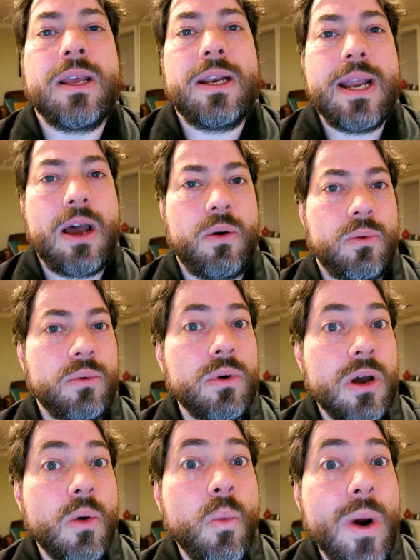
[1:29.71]
Now,
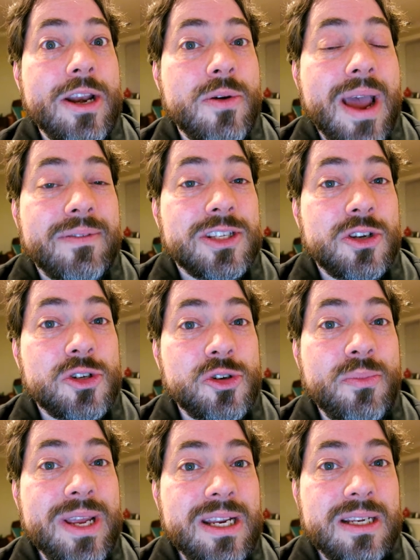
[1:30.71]
when you have a social
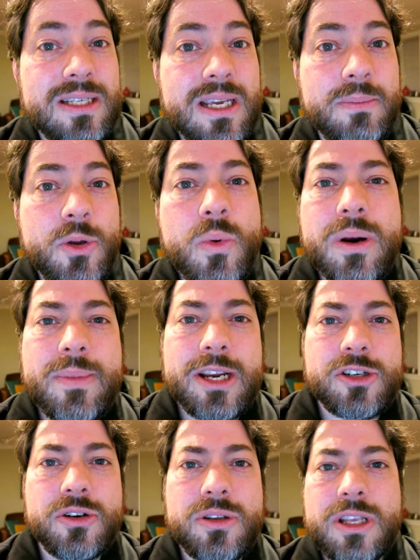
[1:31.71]
media team, you want to make
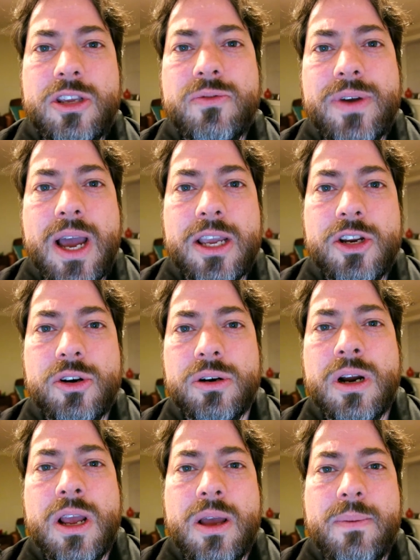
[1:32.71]
sure that you've got your
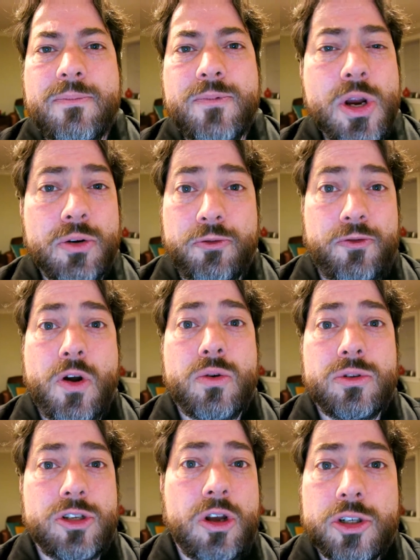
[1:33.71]

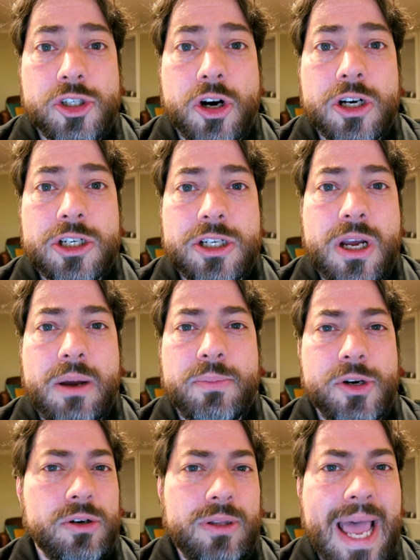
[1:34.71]
phones all charged up, or
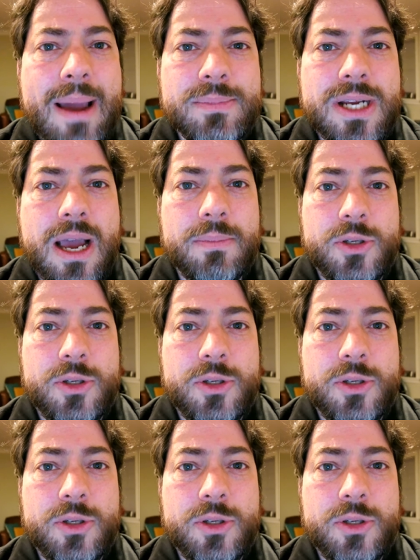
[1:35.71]
your laptops.